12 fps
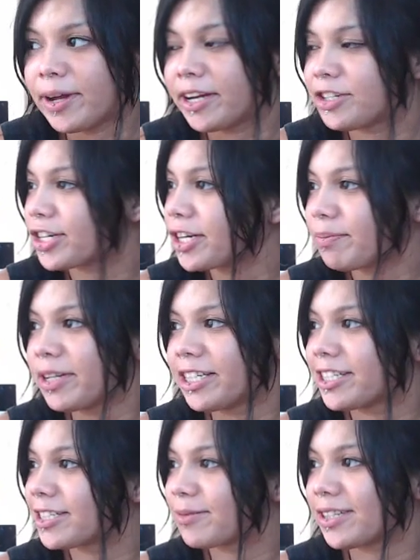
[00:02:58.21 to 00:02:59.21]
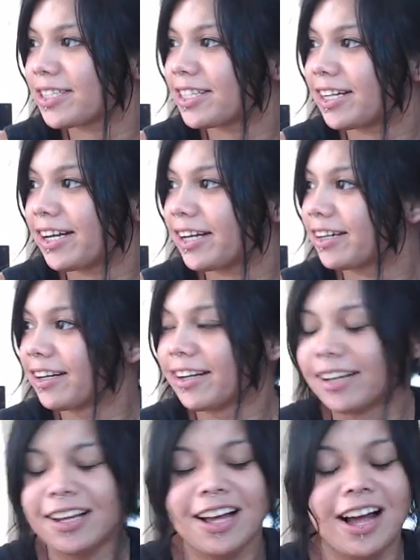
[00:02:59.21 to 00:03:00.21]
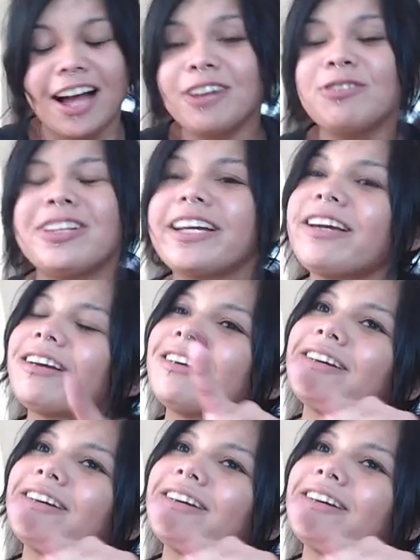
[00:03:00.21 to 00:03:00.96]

and drunk me just wants to hunt. I don't like,